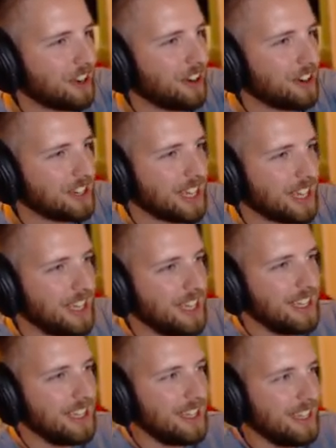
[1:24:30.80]
Like,
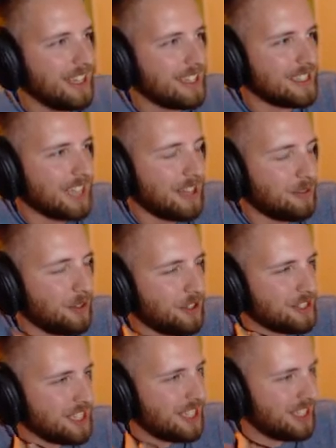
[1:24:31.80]
it's kind of one of those
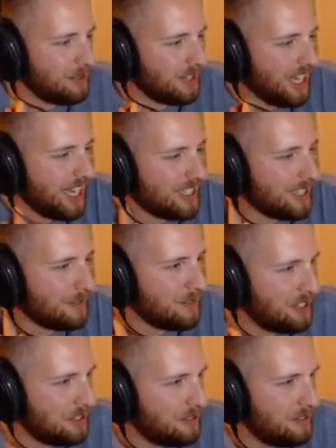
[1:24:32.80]
things, someone hands them to
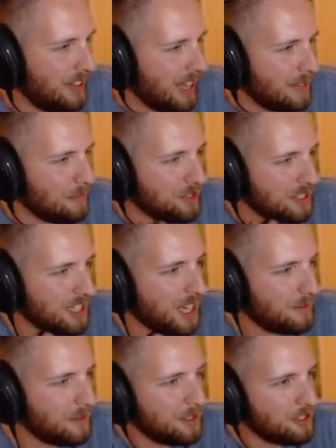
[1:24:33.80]
you, like, most of the
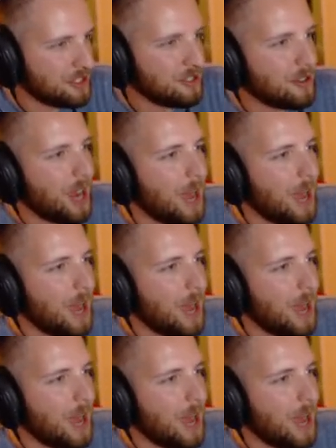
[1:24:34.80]
time you just grab it.